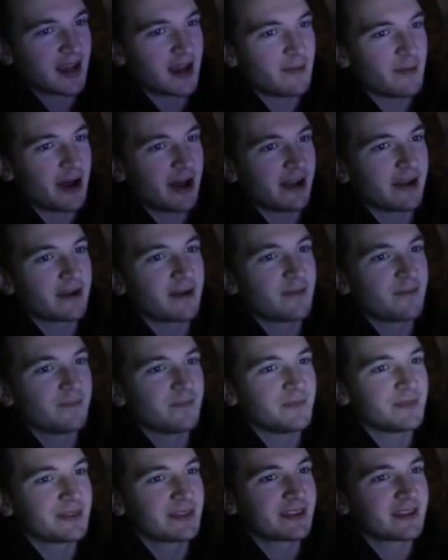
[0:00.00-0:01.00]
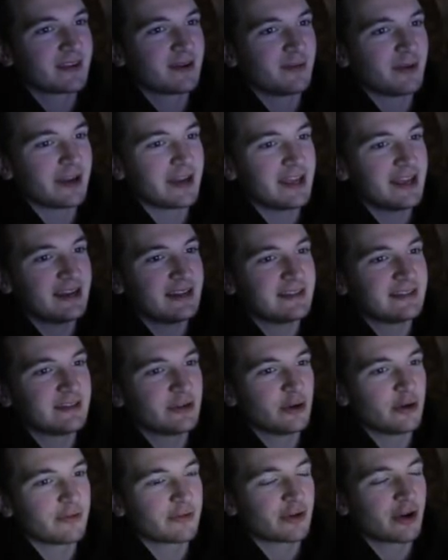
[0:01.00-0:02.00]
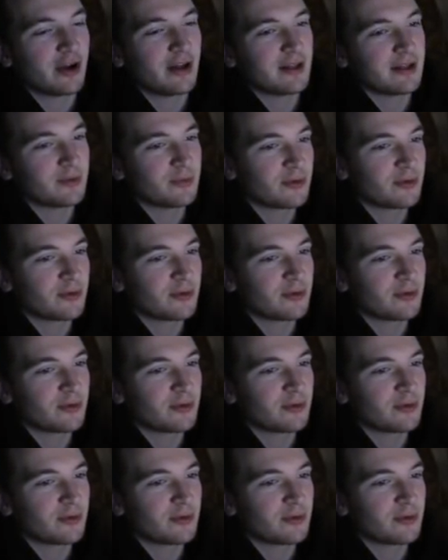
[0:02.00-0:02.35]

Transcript: Come on. Come on, 82 overall,